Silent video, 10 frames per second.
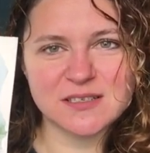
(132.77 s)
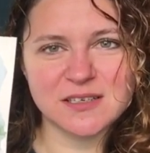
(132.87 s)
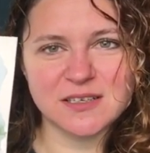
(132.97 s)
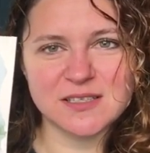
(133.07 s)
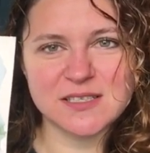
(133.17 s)

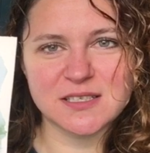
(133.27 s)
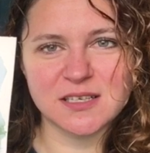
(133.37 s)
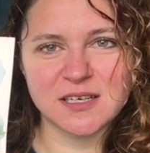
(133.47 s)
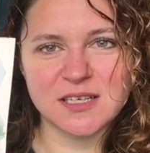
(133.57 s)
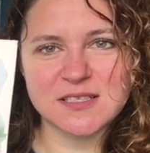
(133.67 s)

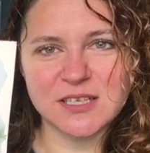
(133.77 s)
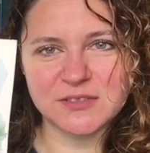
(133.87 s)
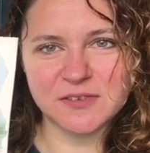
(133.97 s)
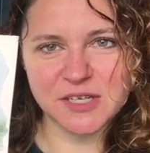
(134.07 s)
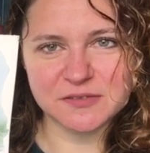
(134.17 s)
it's not
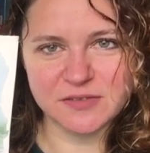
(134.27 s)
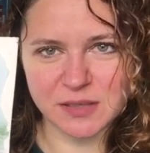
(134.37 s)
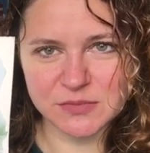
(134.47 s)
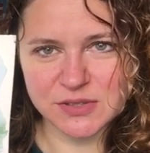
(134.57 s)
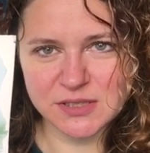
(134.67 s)
very
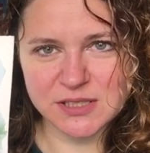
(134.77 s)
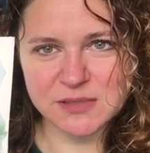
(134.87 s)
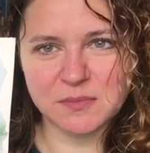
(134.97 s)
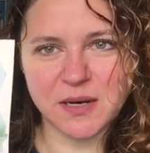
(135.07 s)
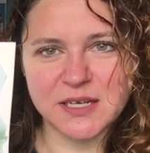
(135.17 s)
famous,
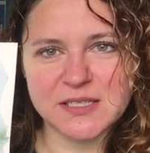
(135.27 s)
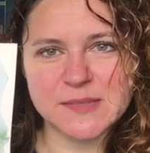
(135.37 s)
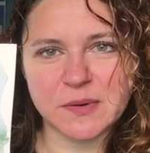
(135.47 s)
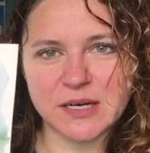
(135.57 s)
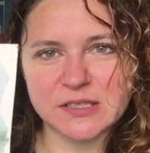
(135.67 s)
but it's
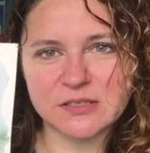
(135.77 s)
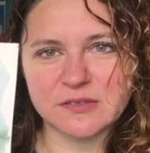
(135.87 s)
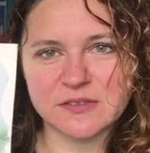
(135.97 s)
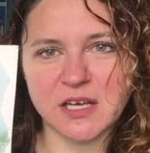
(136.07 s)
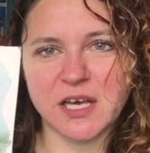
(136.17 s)
part
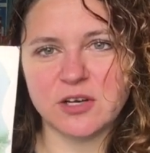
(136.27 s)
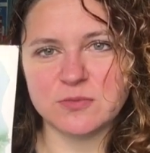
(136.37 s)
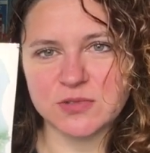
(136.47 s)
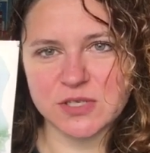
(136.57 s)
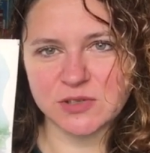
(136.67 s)
of the
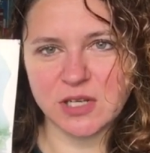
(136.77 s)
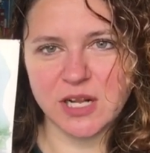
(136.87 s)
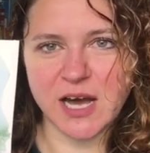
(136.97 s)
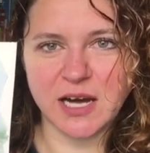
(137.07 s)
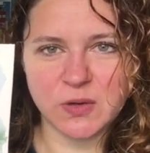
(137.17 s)
Ecomuseo delle
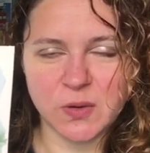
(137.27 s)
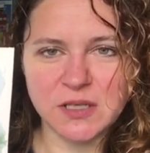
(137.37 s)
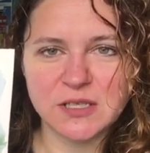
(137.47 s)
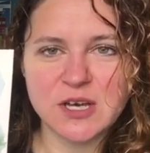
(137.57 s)
Acque,